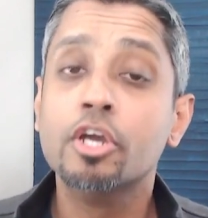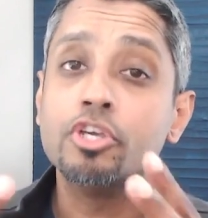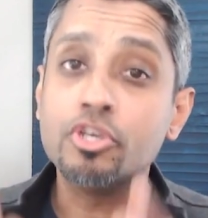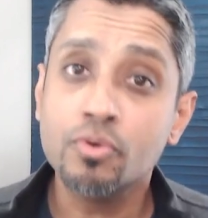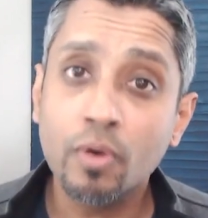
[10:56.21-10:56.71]

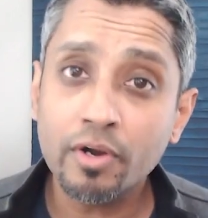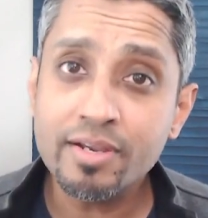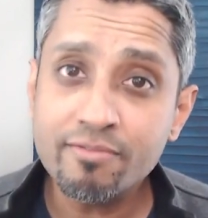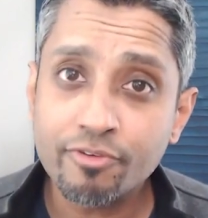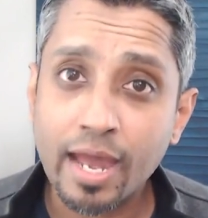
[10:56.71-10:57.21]
you are
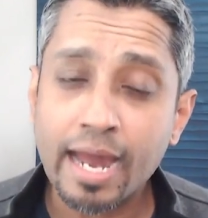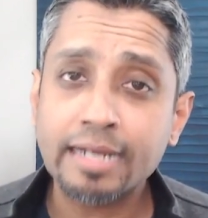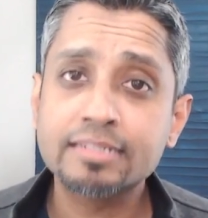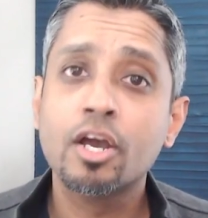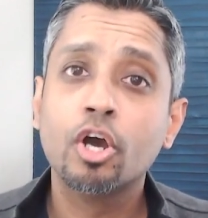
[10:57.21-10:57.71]
in
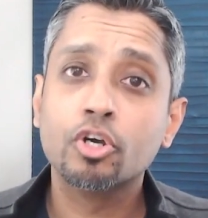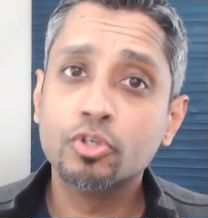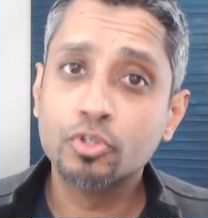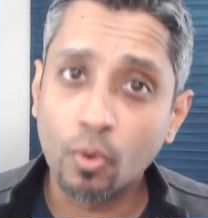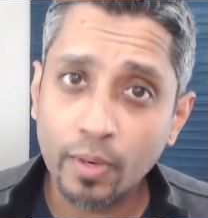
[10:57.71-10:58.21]
fact
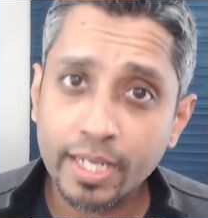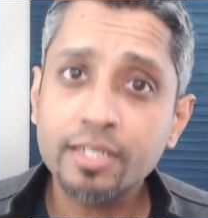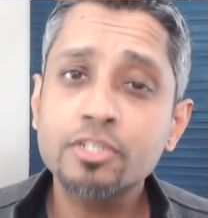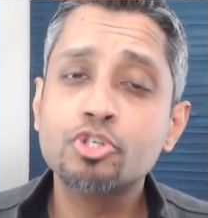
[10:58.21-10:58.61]
going